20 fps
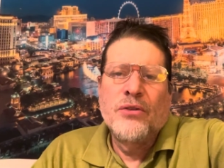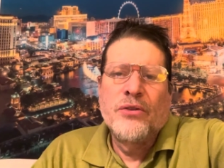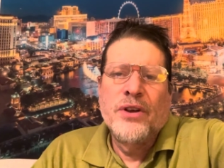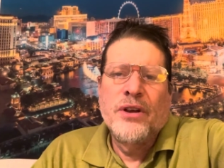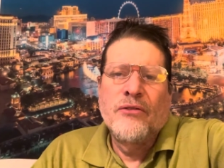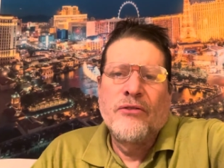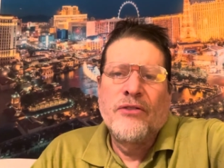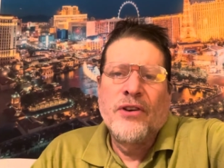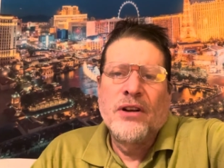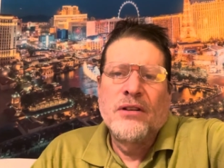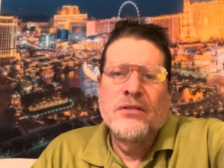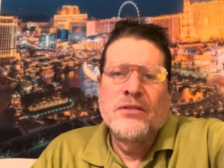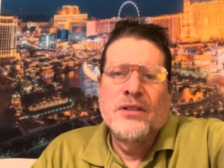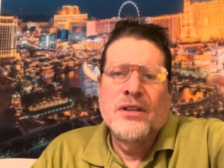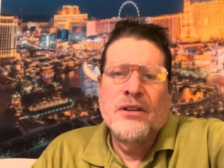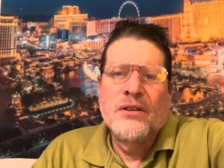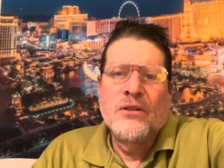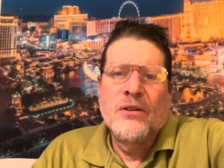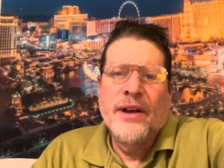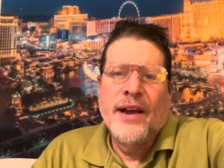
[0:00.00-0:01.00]
You can follow us
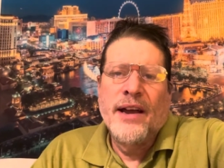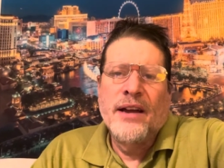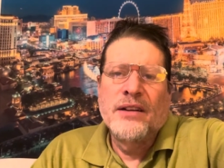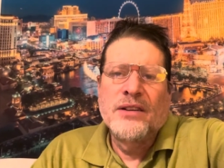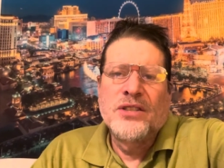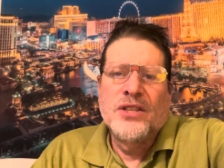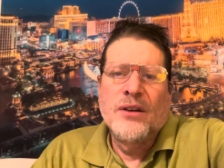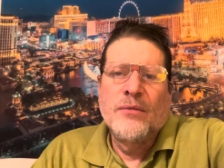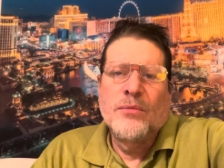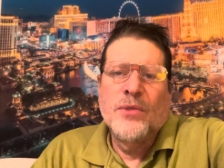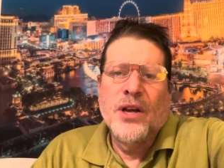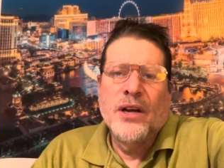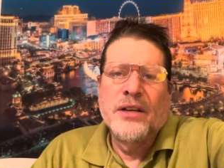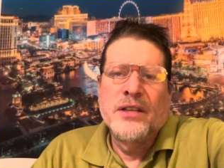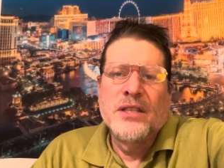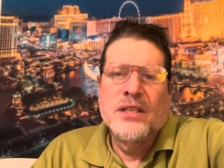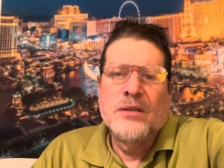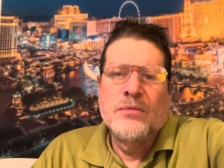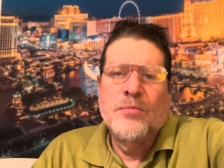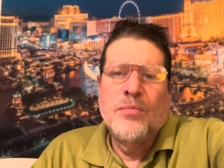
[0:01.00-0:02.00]
there at
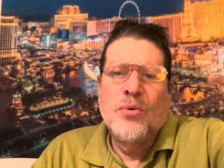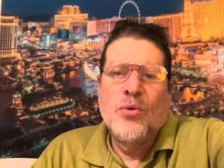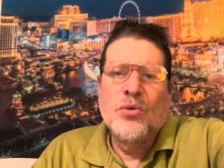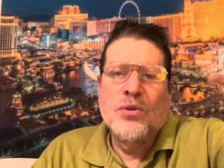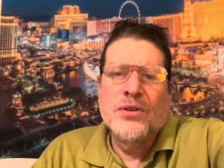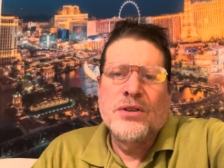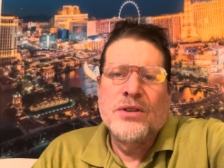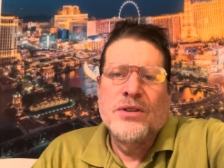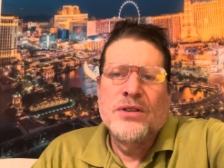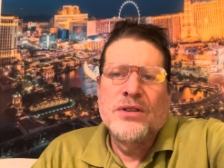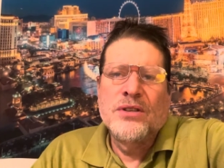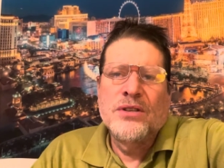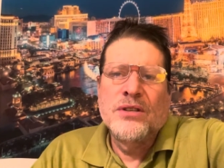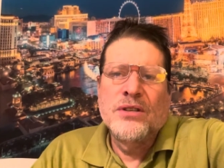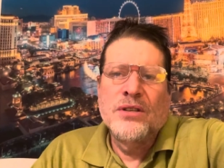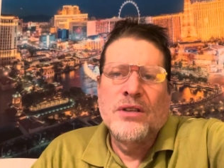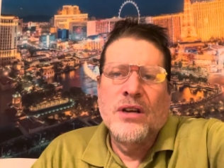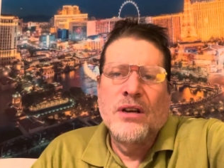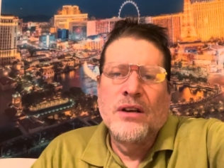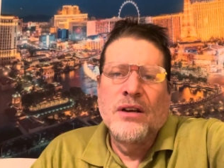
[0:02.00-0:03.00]
Gemline
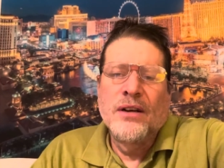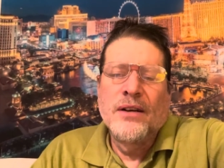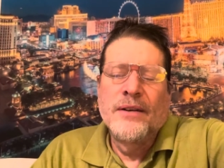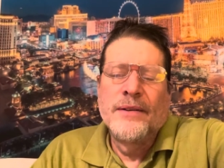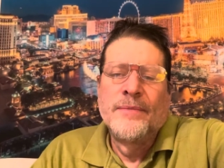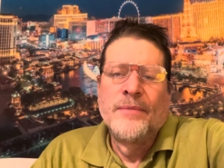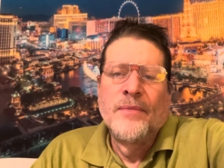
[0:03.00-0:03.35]
Sports. Uh,